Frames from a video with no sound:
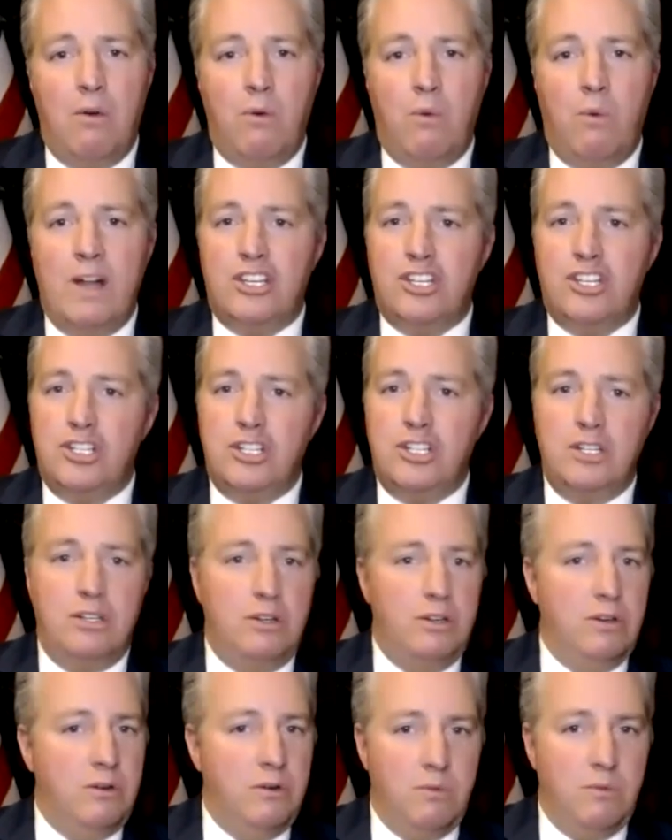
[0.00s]
which,
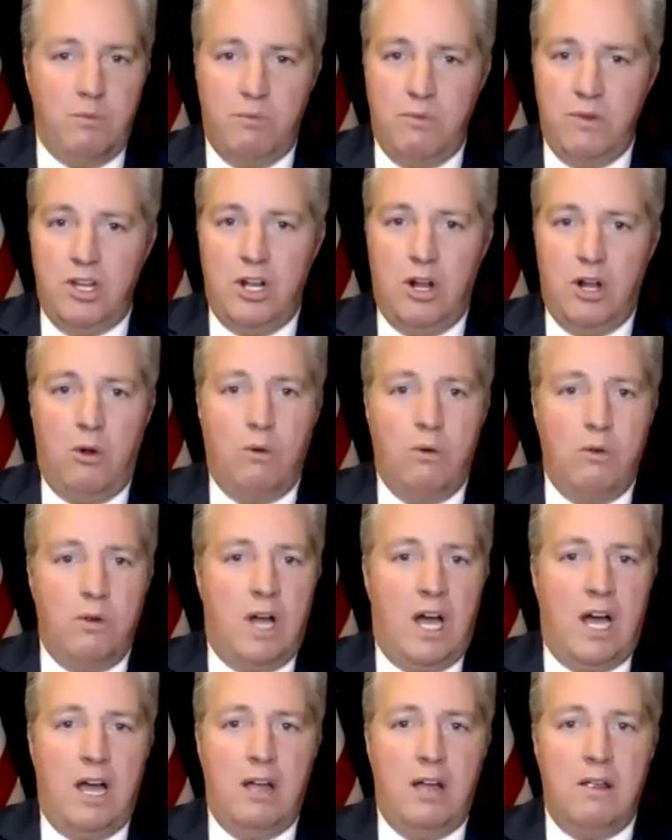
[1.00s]

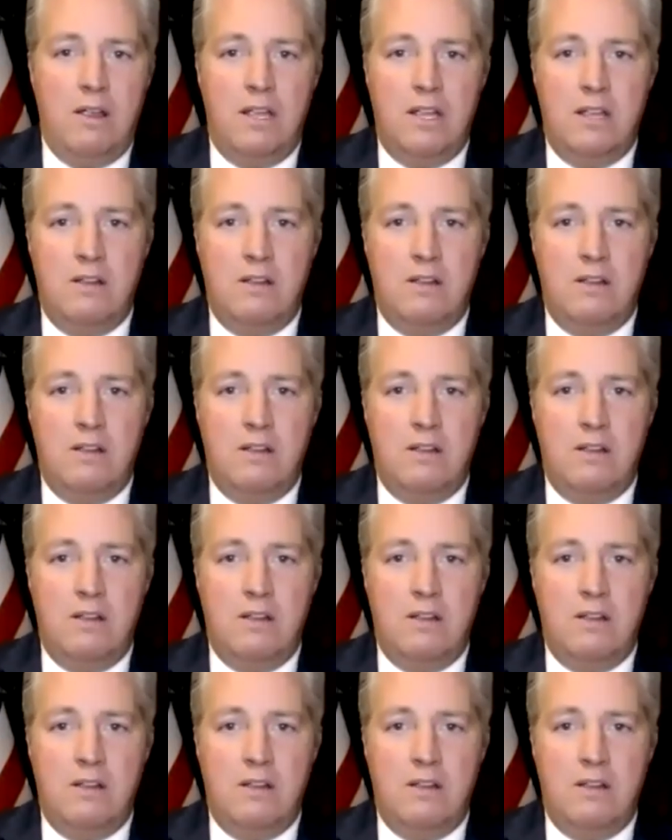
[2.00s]
the